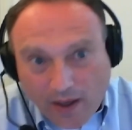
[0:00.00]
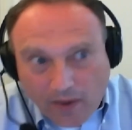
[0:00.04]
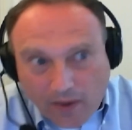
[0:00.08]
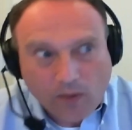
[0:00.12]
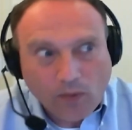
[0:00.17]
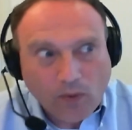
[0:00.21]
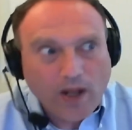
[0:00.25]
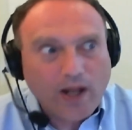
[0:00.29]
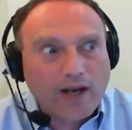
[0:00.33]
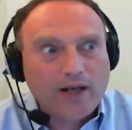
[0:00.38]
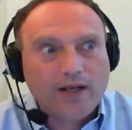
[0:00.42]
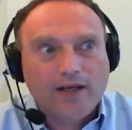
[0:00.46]

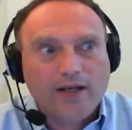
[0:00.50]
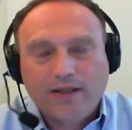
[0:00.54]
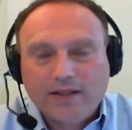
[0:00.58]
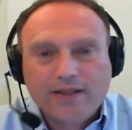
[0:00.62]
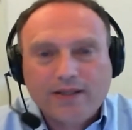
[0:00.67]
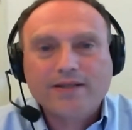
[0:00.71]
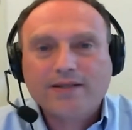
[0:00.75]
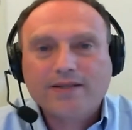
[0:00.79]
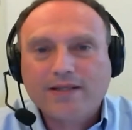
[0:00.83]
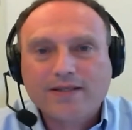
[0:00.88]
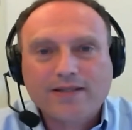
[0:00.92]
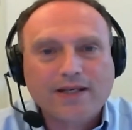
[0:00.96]
Well,
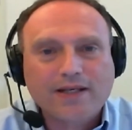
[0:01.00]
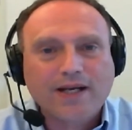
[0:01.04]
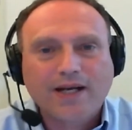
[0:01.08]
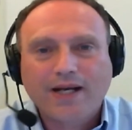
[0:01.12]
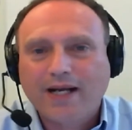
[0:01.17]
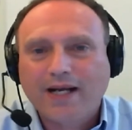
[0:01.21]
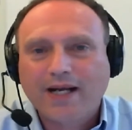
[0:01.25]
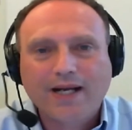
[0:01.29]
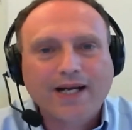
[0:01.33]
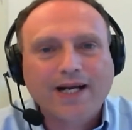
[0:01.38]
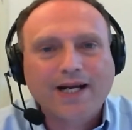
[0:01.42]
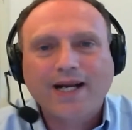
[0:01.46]
this is a
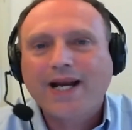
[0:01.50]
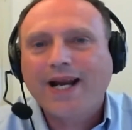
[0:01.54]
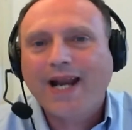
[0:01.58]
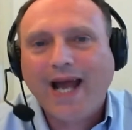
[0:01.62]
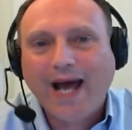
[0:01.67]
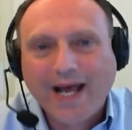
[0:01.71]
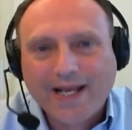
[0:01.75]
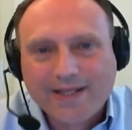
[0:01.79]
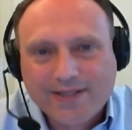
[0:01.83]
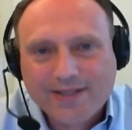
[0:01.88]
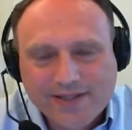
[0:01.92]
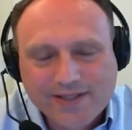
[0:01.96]

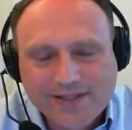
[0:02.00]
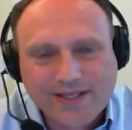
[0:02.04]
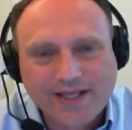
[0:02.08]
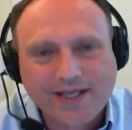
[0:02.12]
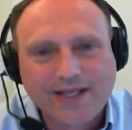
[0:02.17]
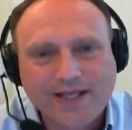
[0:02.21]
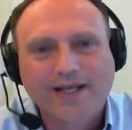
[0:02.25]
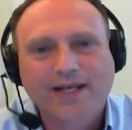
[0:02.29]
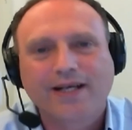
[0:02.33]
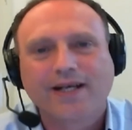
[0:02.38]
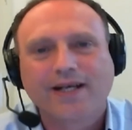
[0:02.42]
classic